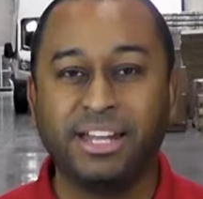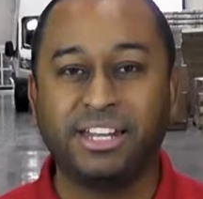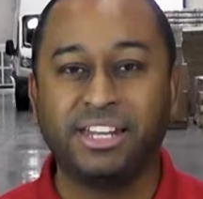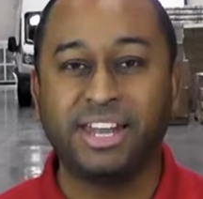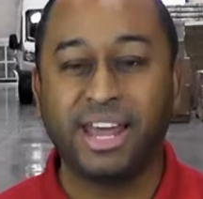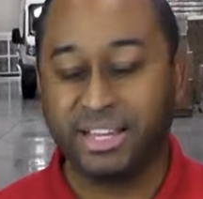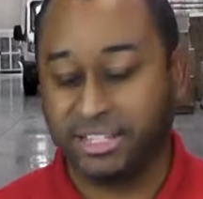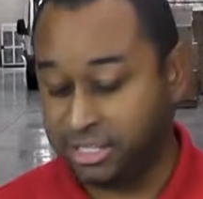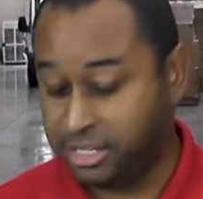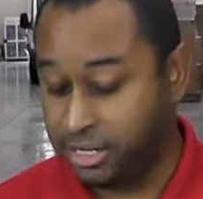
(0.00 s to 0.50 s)

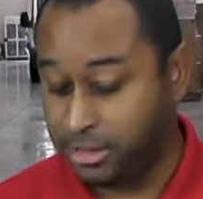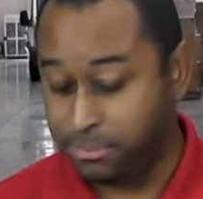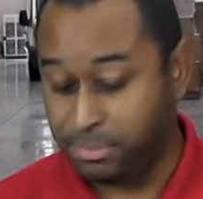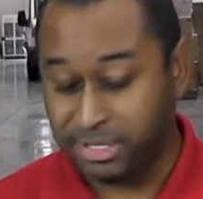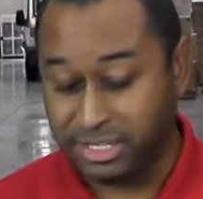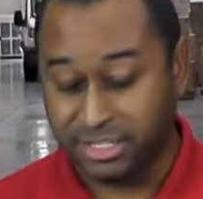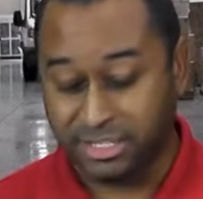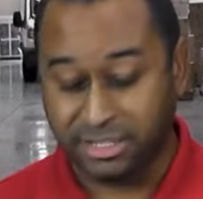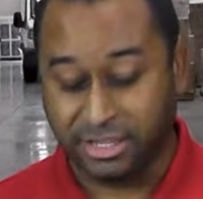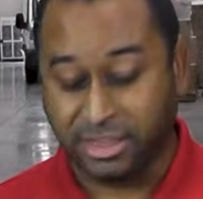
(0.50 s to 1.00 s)
Next up
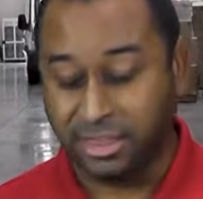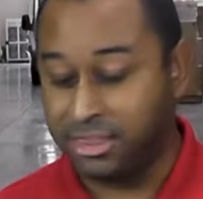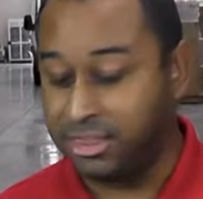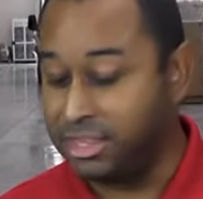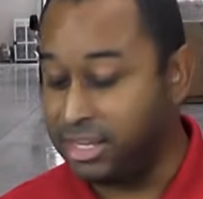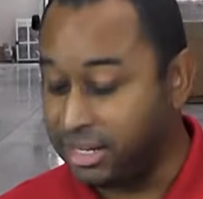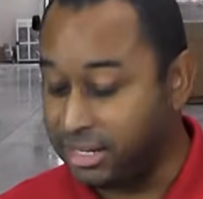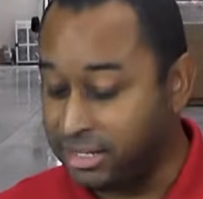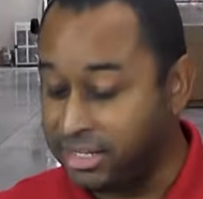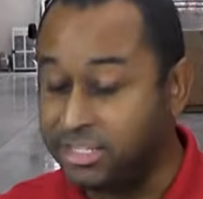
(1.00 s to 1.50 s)
is the
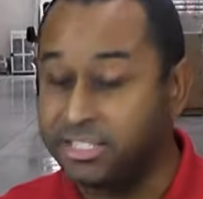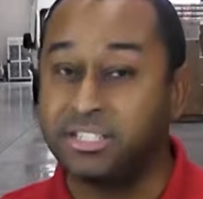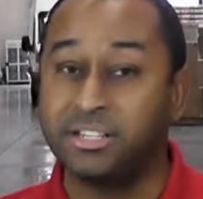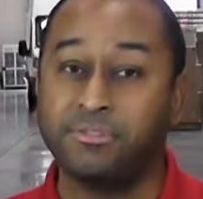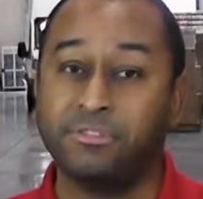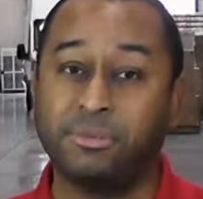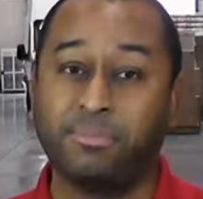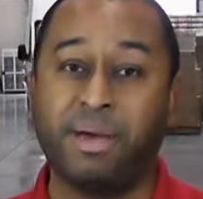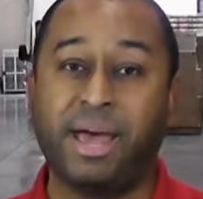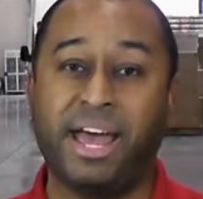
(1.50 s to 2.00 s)
thickness
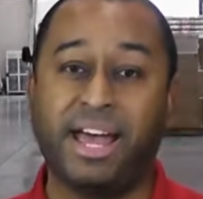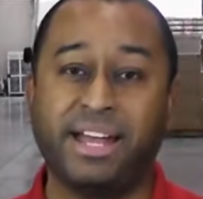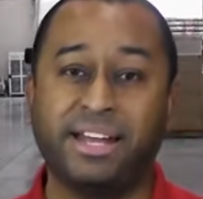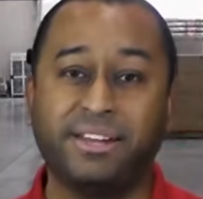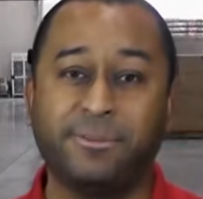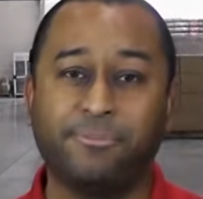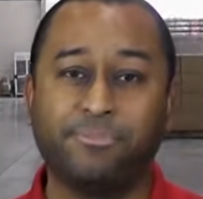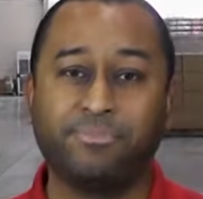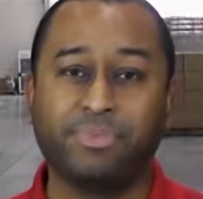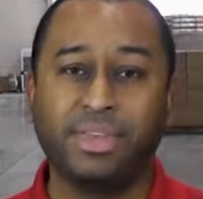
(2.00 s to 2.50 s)
of the pad.
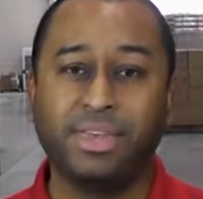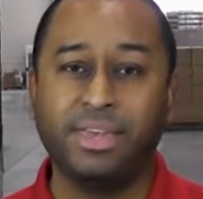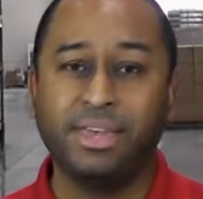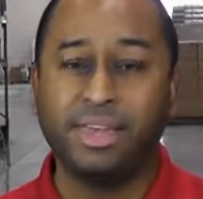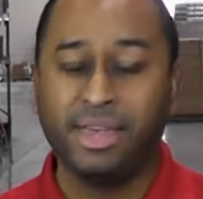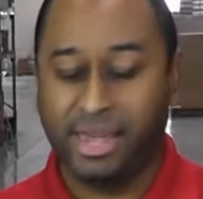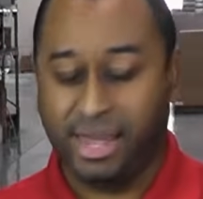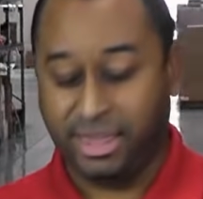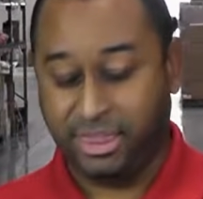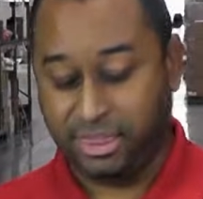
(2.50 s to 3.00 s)

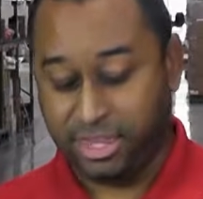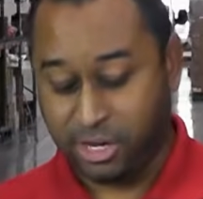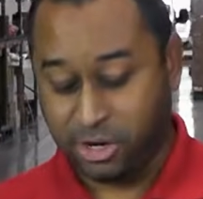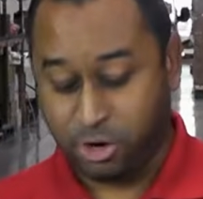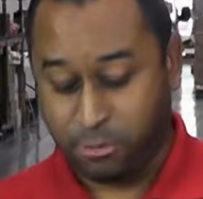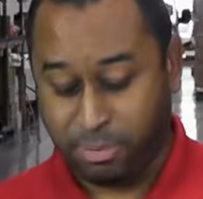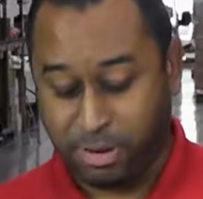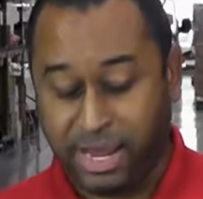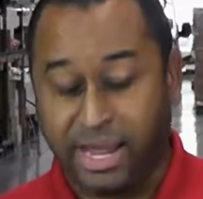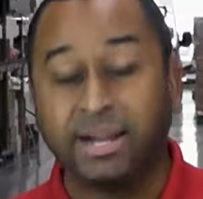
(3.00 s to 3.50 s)
A
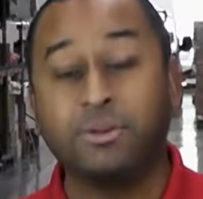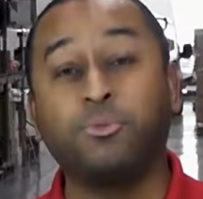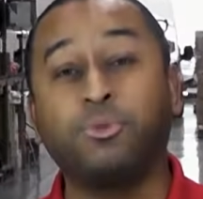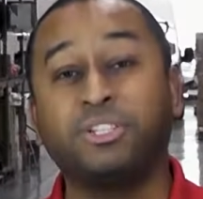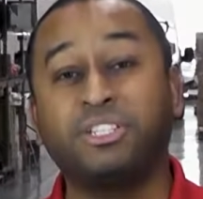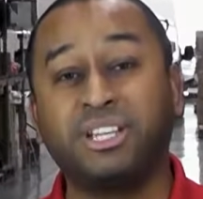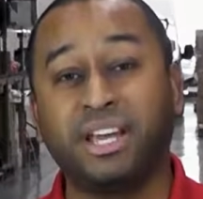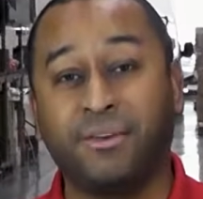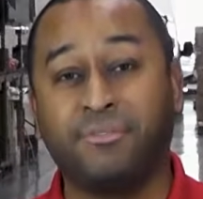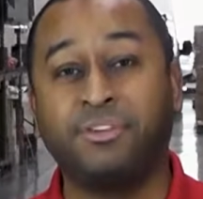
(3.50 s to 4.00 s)
thicker pad
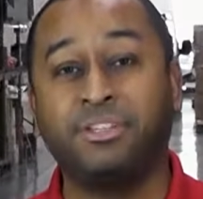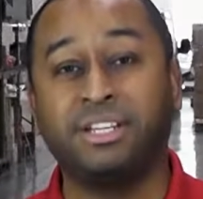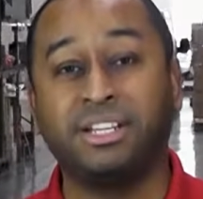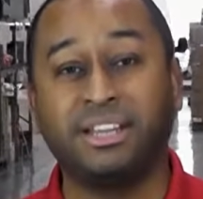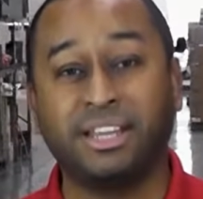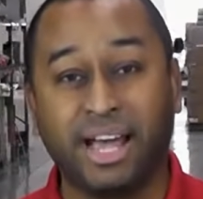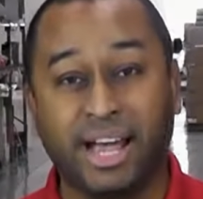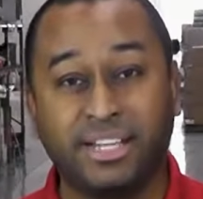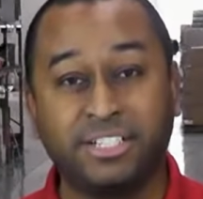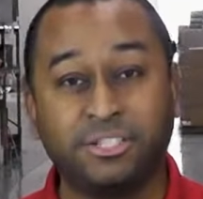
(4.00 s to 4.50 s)
will definitely
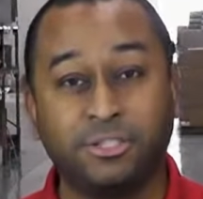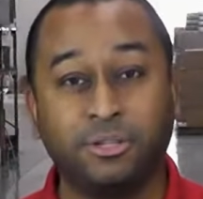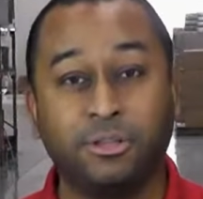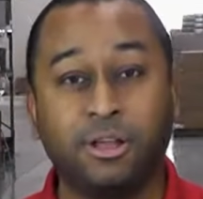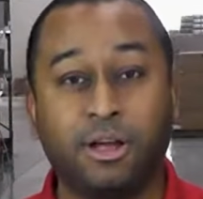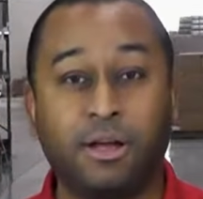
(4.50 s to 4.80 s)
last you